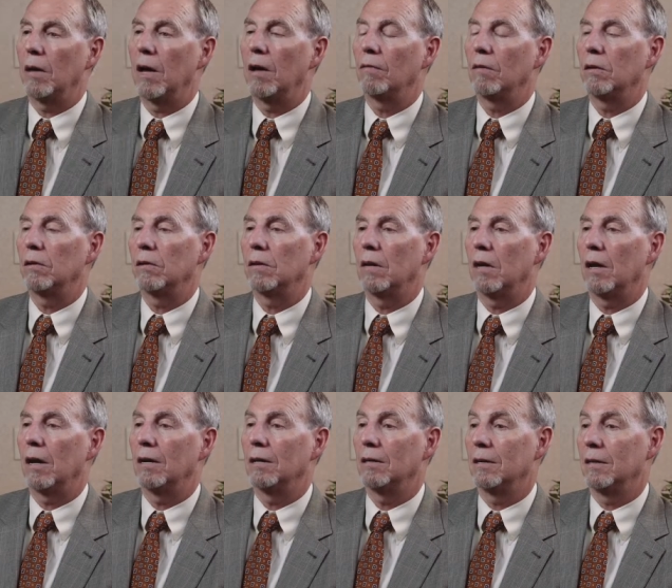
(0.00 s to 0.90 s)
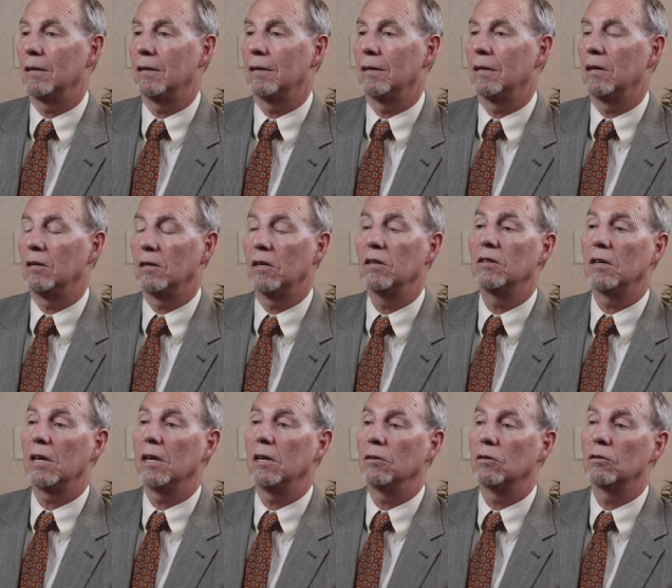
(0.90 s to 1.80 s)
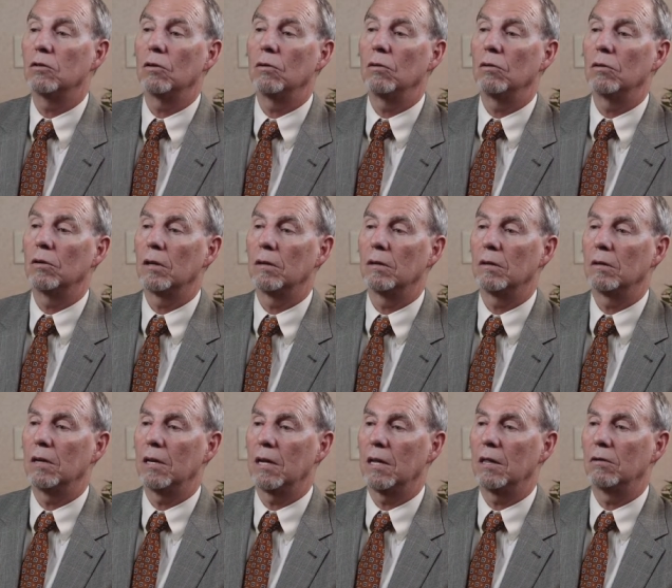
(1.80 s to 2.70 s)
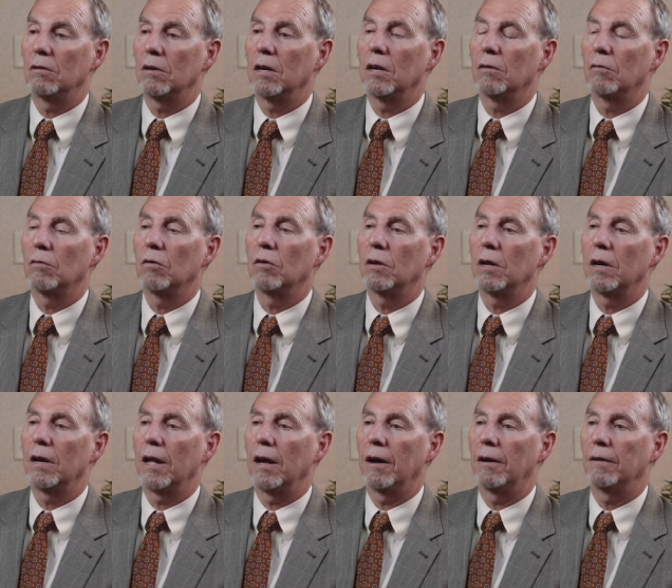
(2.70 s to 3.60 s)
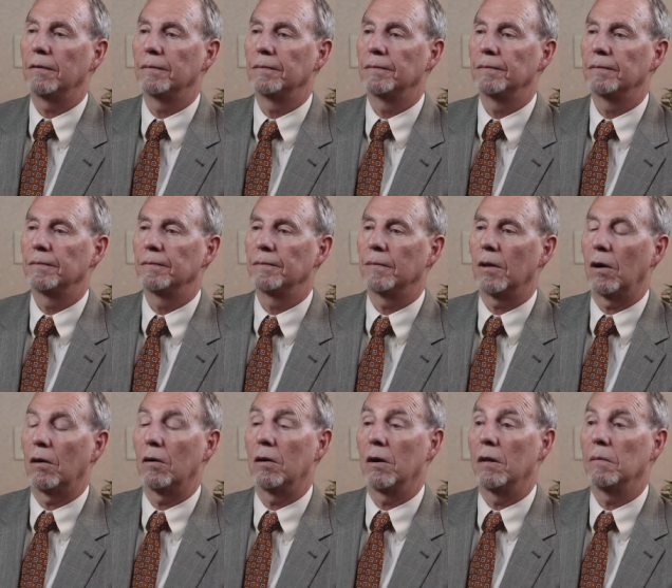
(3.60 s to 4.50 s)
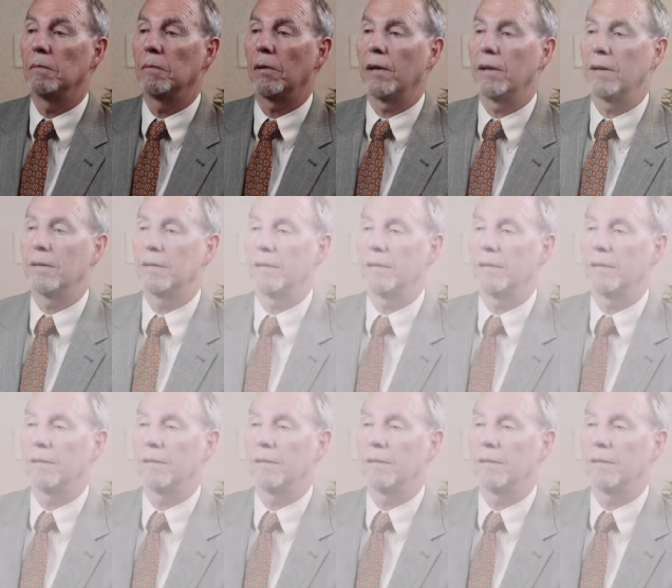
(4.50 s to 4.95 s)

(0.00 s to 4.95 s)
having a diseased tooth and either need a root canal or an implant.